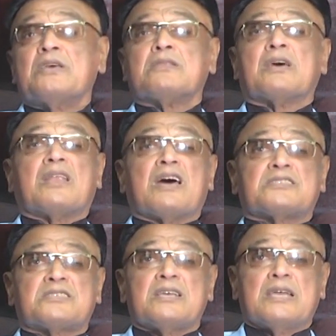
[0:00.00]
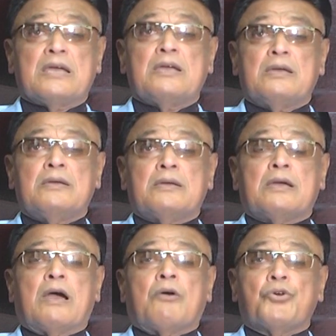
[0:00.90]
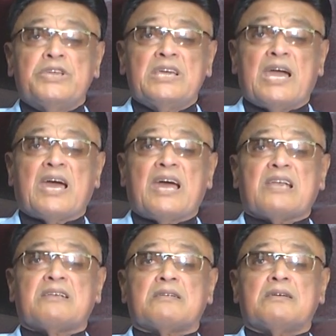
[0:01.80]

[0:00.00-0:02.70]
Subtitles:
The last day we had